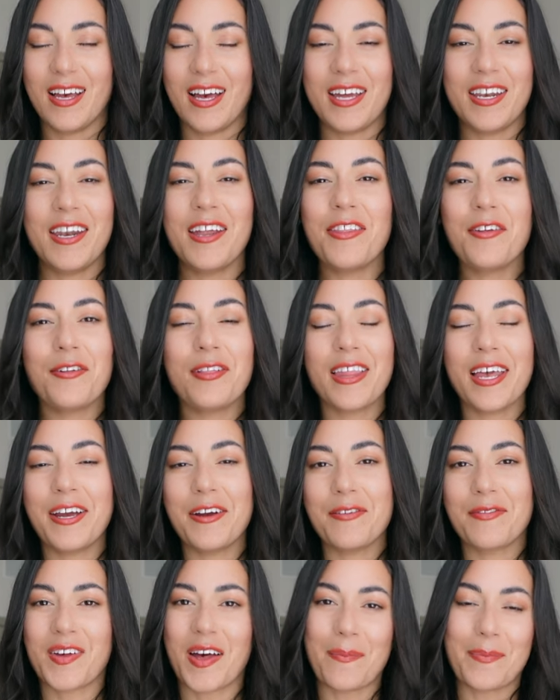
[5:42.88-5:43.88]
Another layer
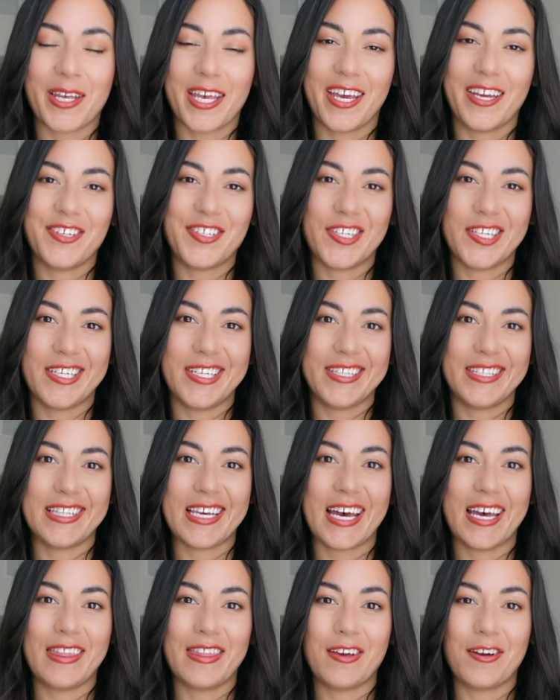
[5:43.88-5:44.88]
of complication is
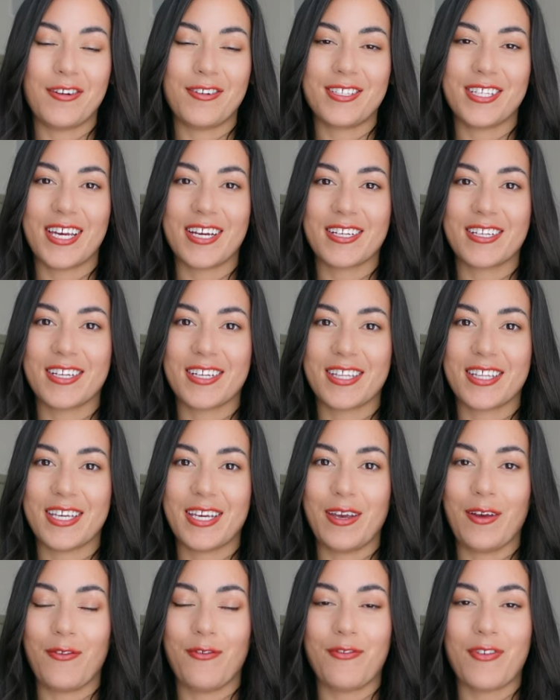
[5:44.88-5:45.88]
that there are
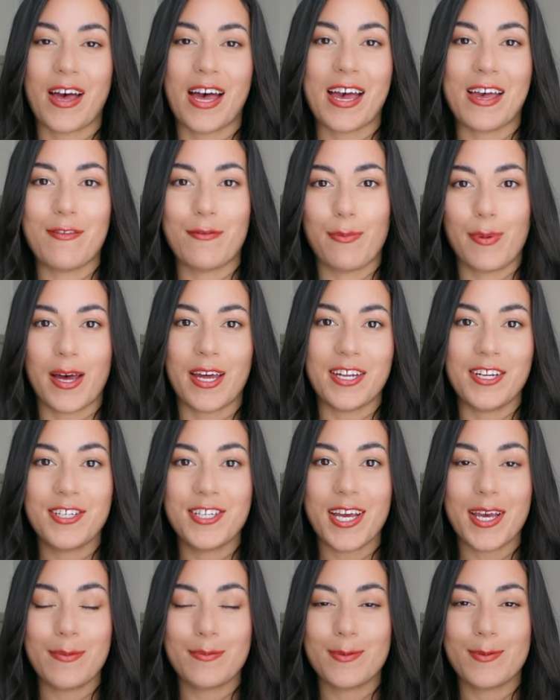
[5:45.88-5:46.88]
technically five body
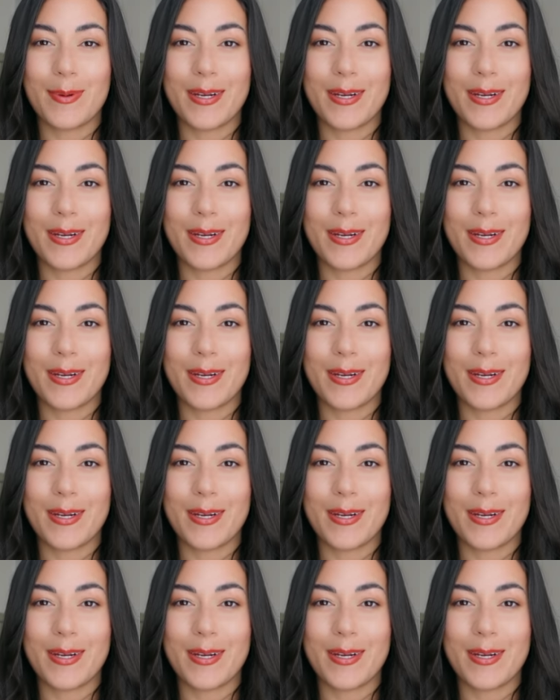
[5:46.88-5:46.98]
shapes,